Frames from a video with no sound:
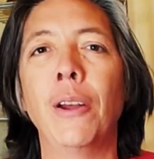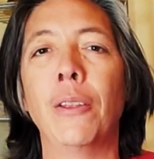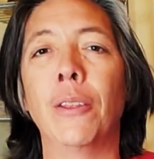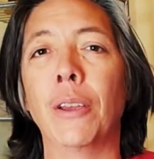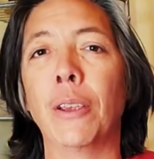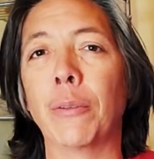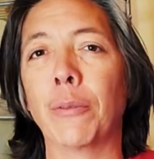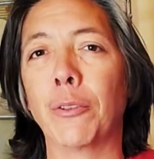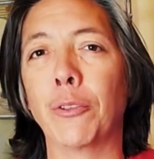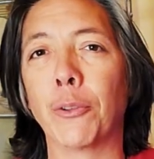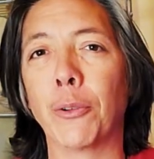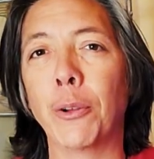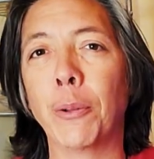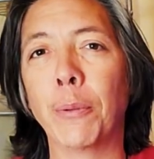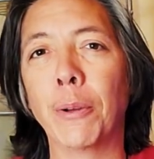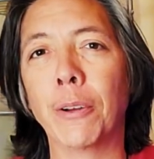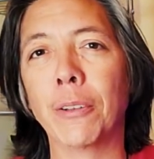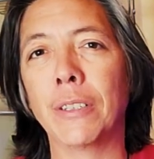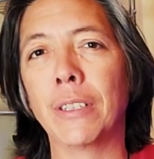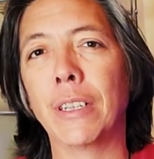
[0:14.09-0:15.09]
Thank you for
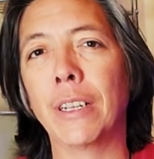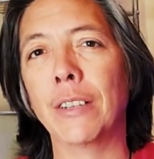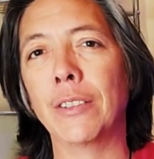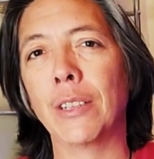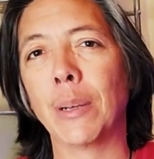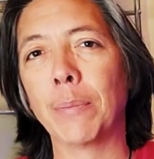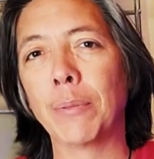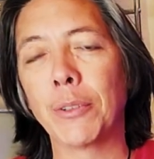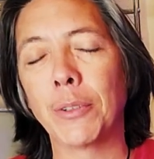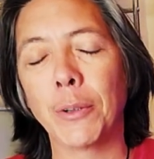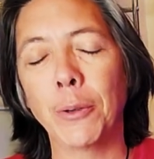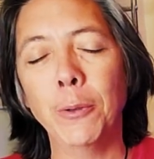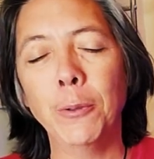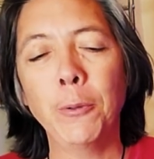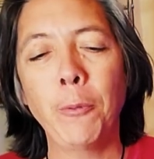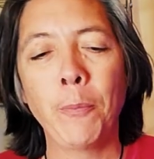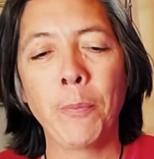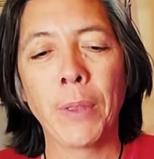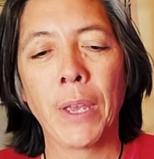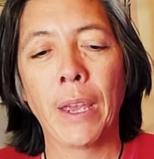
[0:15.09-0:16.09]
joining me on today's
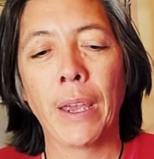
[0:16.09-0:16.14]
episode.